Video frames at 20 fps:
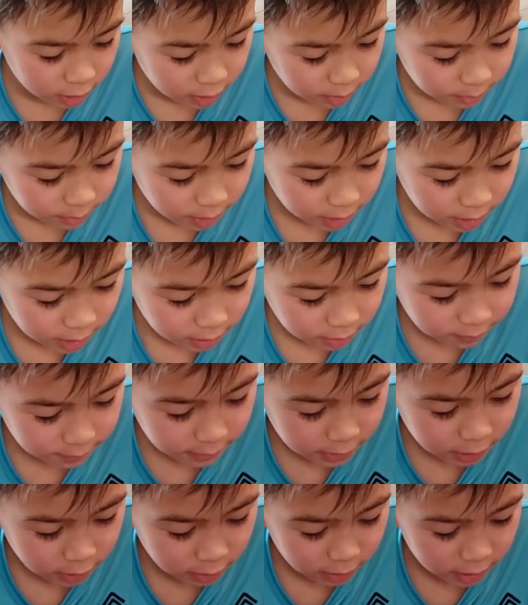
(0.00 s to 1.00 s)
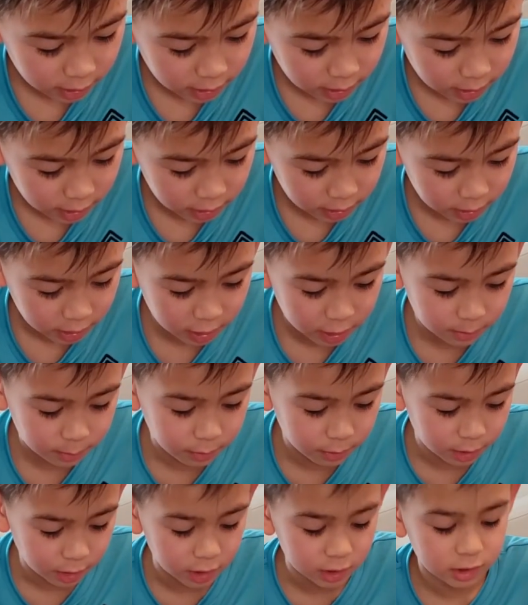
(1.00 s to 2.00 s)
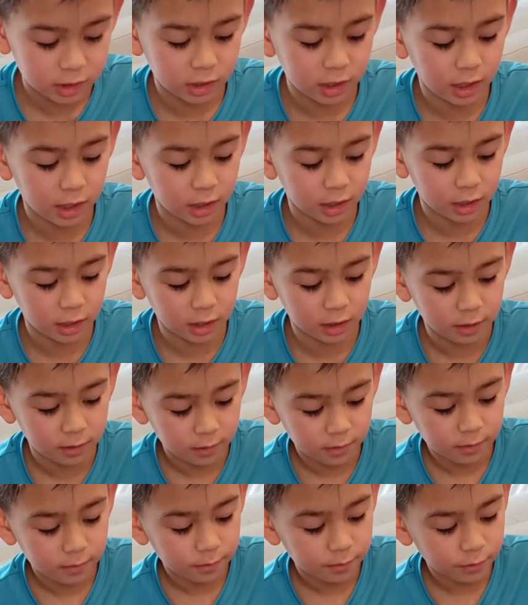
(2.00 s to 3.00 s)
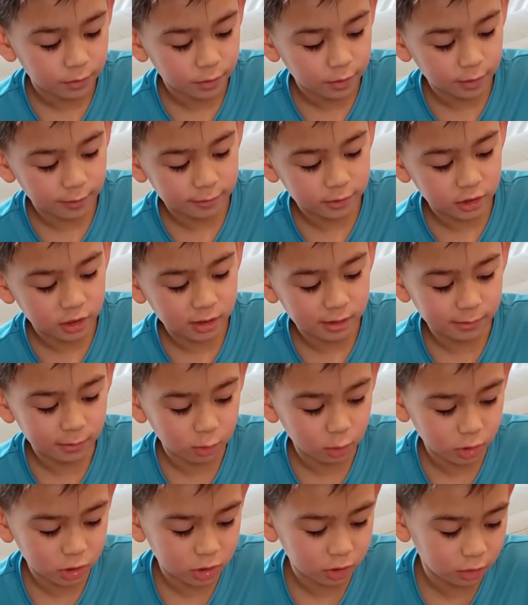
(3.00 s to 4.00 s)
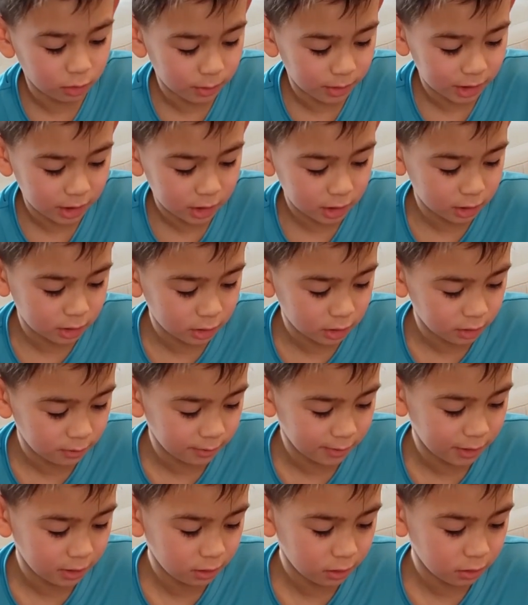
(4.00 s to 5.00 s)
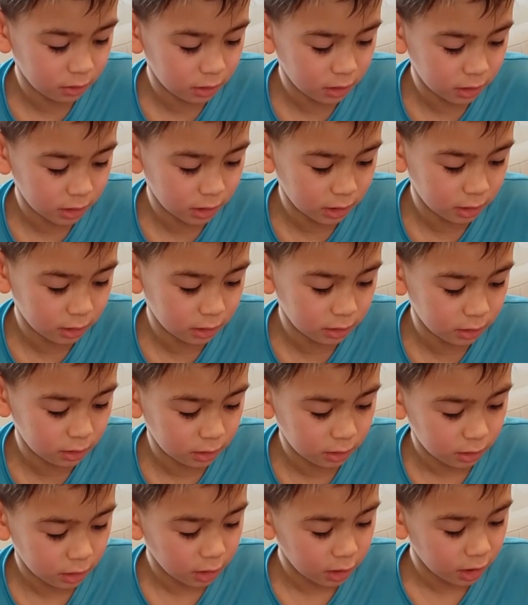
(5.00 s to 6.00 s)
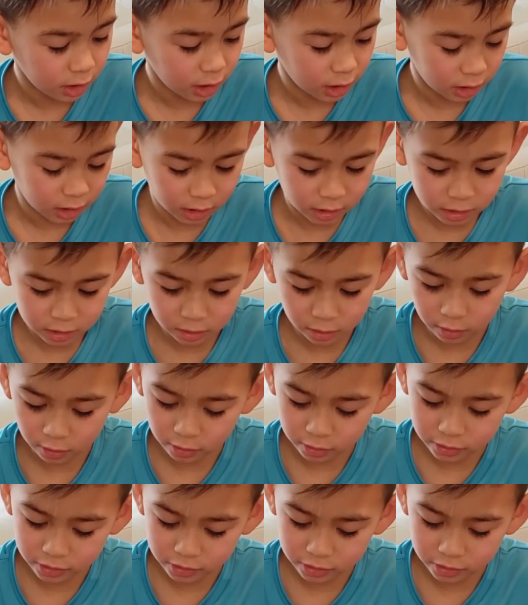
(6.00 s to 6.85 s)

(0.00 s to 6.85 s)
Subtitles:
making a video, and they paused, and then FGTV were still making their video, and they saw